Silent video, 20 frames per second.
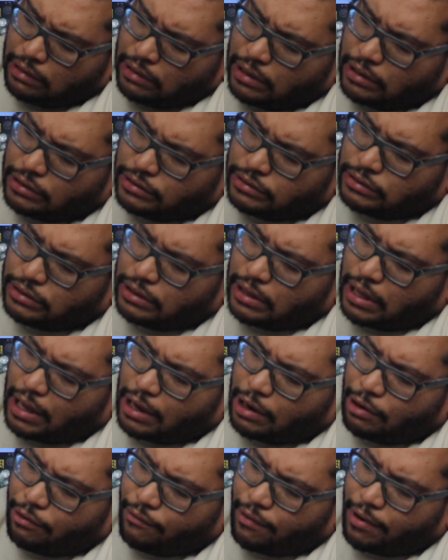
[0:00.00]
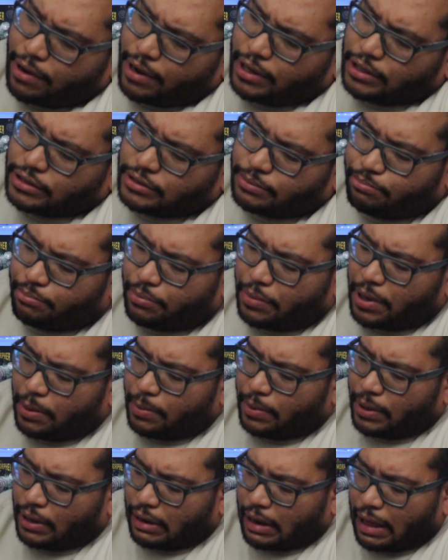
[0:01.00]
the slate gray is
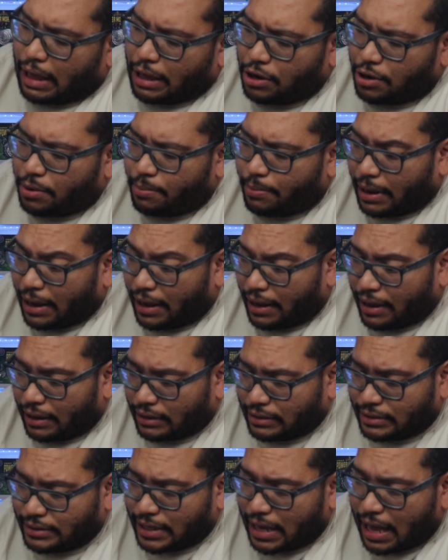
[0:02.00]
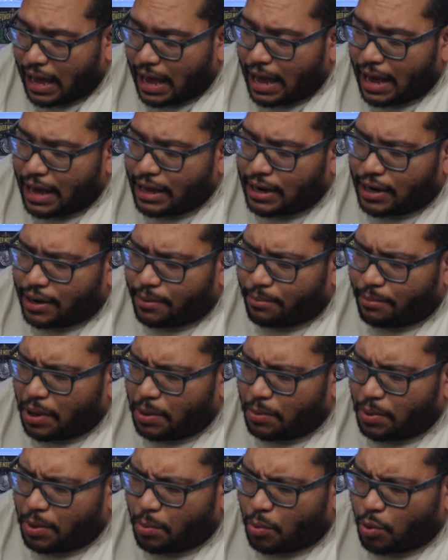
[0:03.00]
maybe lighter by a tad and
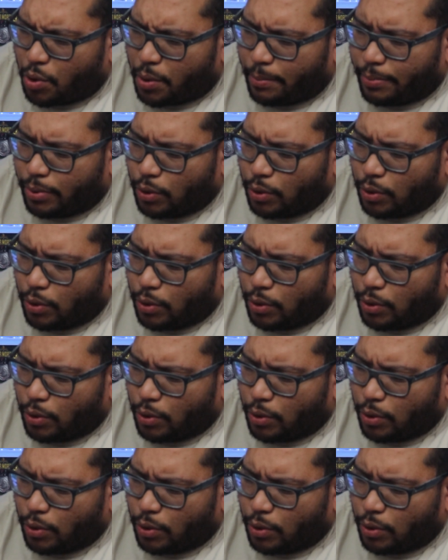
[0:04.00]
maybe more